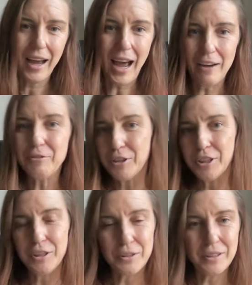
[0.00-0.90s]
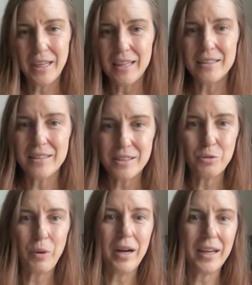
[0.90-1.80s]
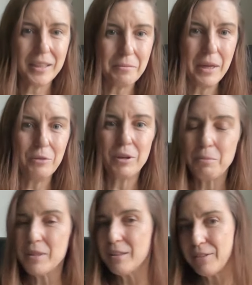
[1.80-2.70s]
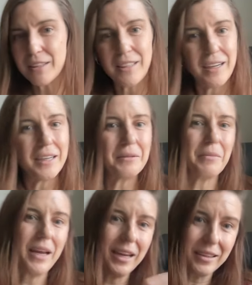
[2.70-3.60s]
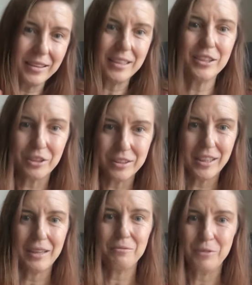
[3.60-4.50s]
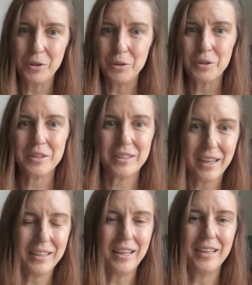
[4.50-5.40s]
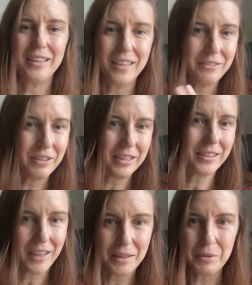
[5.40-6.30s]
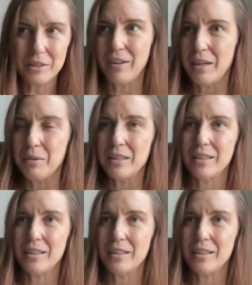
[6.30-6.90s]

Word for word: Afternoon is when I can meet with Pacific time and Eastern time folks. And then evening time is family